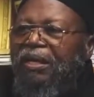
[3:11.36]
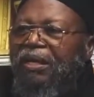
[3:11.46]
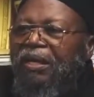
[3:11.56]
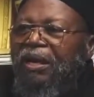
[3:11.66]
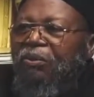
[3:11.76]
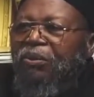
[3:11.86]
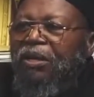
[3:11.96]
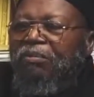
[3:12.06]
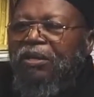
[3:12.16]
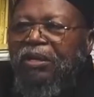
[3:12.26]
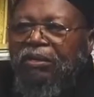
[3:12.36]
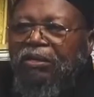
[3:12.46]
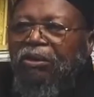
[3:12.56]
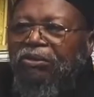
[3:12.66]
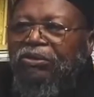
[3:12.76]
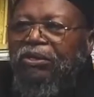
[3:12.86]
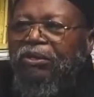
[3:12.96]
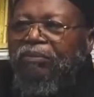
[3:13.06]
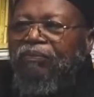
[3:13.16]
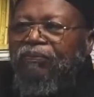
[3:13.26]
And I went up there and I talked to
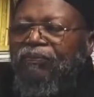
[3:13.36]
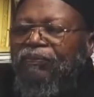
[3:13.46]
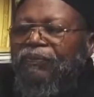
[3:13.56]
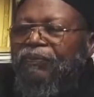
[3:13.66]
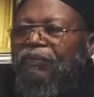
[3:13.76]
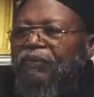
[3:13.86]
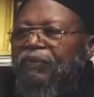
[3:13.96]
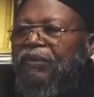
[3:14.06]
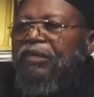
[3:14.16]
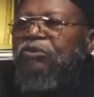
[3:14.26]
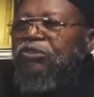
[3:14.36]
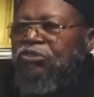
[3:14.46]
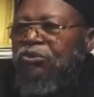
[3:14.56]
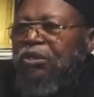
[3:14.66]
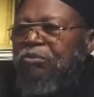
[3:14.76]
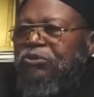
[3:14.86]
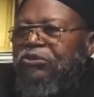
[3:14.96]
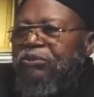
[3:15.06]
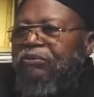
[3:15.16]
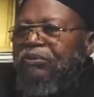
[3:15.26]
him. He was a Sunni
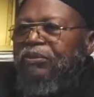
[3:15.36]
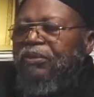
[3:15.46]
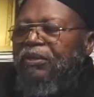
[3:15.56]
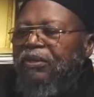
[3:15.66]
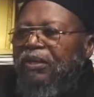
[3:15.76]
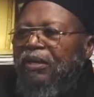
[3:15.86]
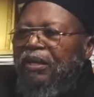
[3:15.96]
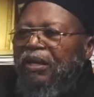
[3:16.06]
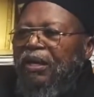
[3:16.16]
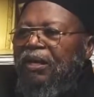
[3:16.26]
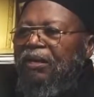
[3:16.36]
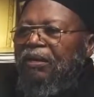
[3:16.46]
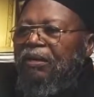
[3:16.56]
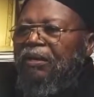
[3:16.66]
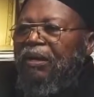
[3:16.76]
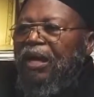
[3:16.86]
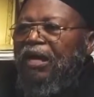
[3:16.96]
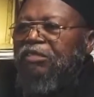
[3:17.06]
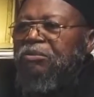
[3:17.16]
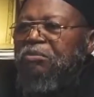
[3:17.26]
Muslim. And I
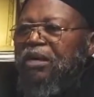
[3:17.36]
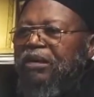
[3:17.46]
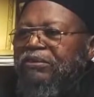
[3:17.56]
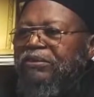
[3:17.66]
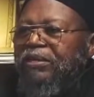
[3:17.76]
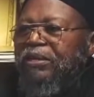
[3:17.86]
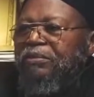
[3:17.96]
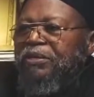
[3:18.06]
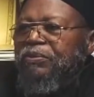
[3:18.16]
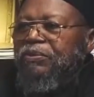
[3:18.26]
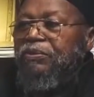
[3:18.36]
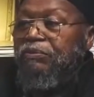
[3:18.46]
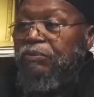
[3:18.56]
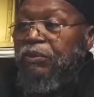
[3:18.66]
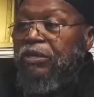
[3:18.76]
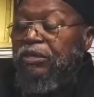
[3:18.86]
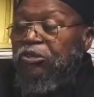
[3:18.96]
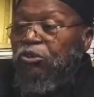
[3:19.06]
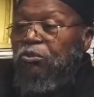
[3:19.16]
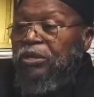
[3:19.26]
asked him about Islam. And when he
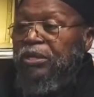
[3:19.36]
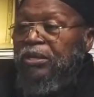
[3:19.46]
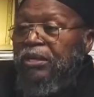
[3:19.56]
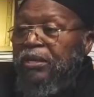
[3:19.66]
told me